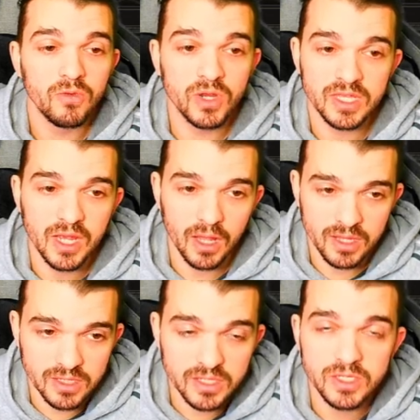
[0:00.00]

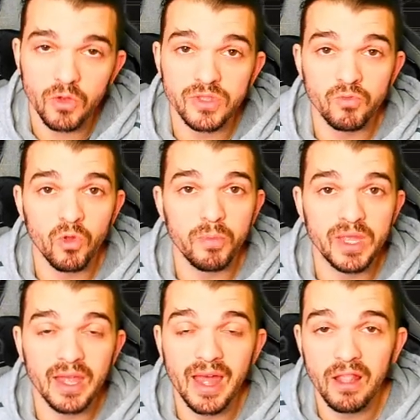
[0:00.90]
critical hit, so it will
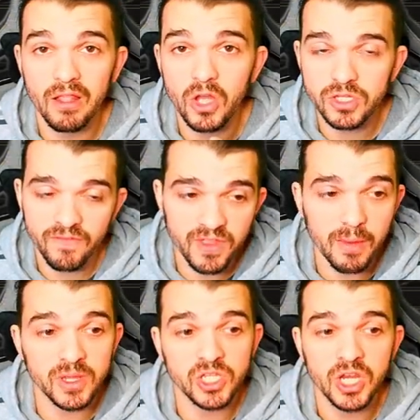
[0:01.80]
be a lot of
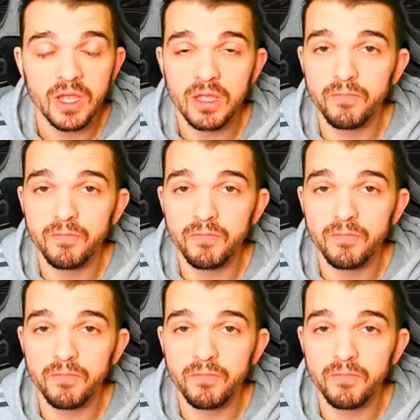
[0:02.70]
damage,